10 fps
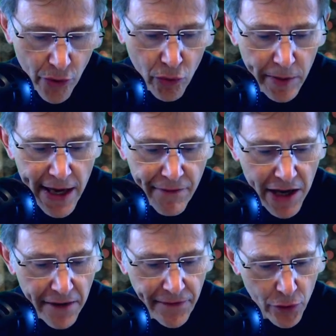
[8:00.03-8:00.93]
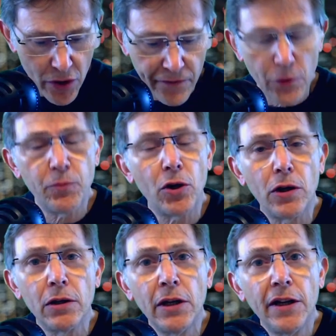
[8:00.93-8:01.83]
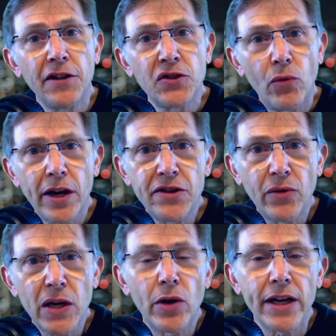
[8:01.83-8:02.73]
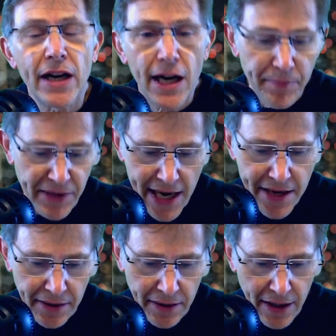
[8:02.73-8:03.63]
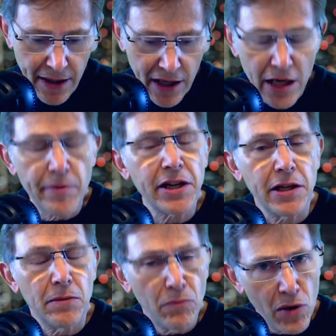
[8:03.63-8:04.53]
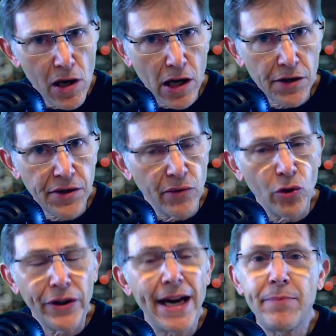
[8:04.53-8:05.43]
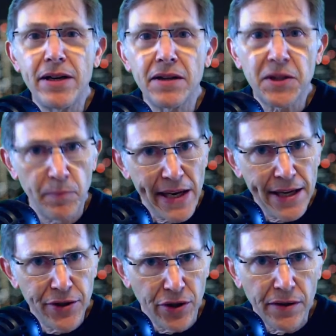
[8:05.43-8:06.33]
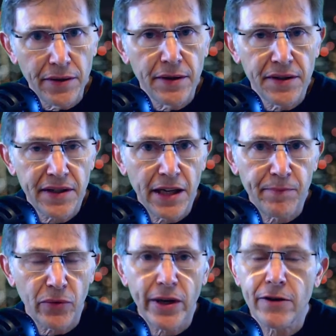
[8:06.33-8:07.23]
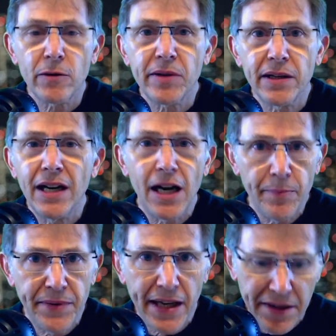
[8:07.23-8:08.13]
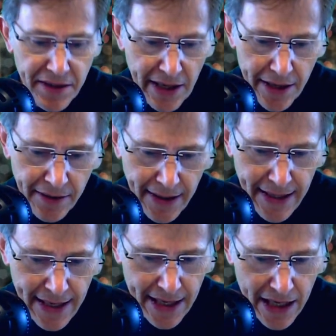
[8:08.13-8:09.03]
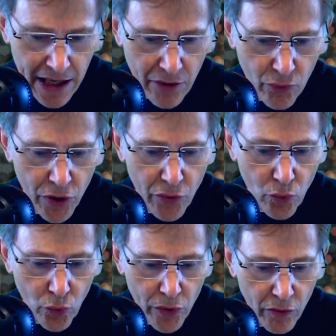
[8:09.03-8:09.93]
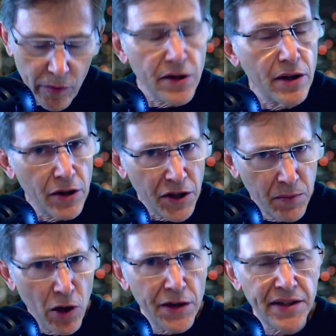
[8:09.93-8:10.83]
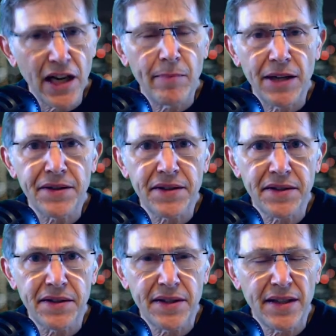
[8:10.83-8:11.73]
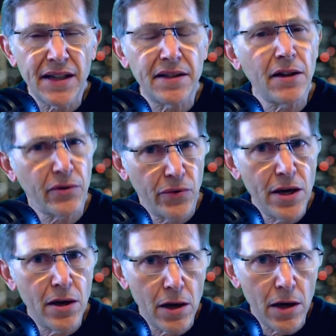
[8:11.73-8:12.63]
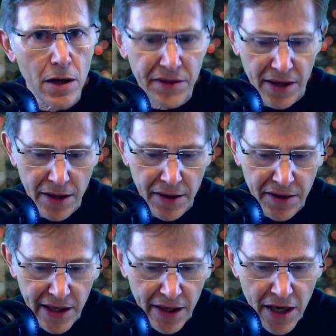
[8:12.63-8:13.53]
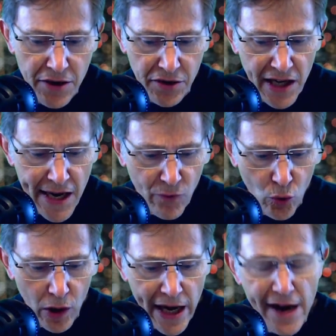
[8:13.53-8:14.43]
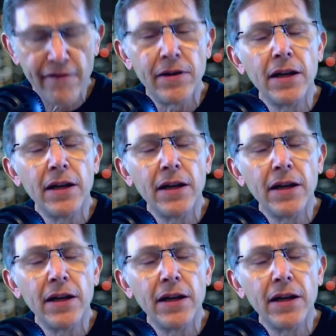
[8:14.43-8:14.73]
will be having a Fury Football 2021 update coming in March. It will not be an expansion set, but rather it'll be an update set. We'll be a small set, about 63 cards in the set. Each team will have